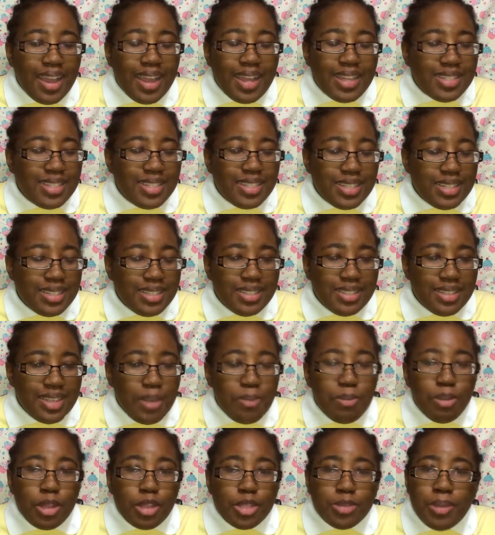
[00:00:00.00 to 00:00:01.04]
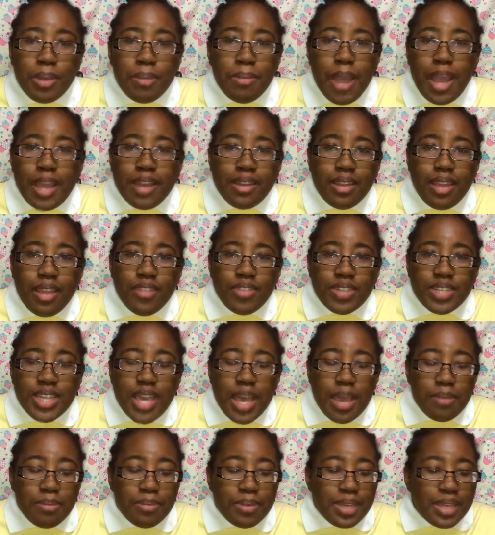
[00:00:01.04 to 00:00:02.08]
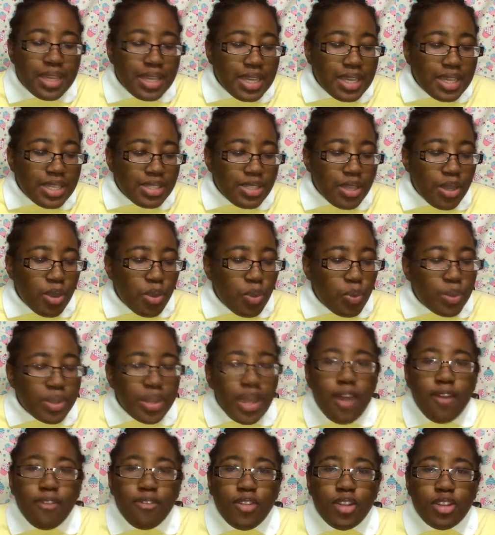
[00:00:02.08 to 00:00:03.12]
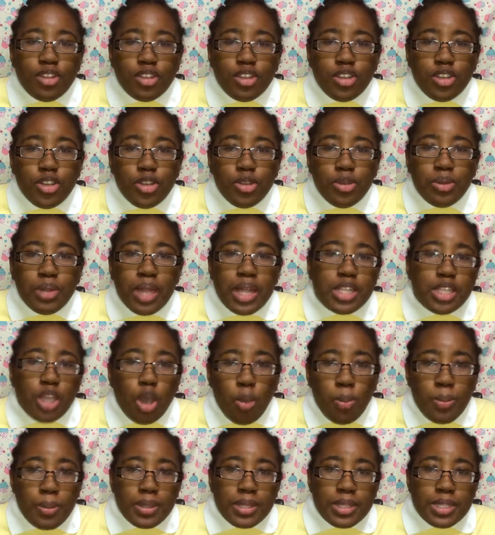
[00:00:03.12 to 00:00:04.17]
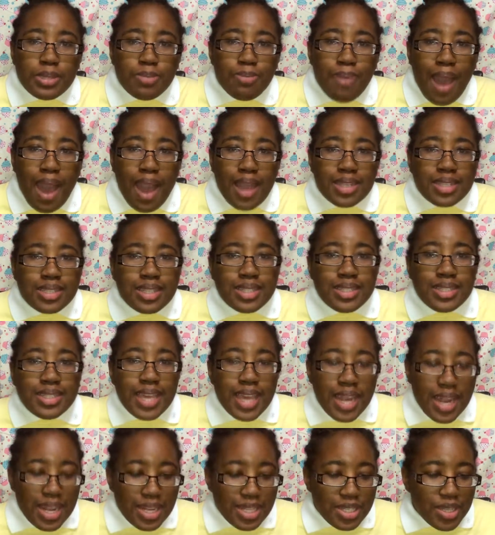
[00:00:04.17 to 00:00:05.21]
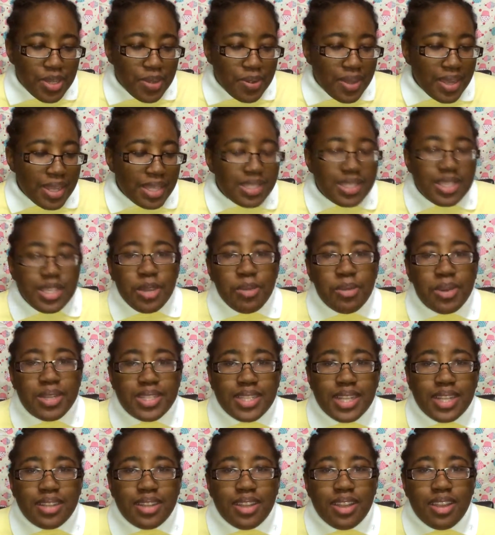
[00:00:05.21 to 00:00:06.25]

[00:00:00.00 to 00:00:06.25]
it's just, it blows my mind every time. So without further ado, let's open this box. Let's get into it, see what's in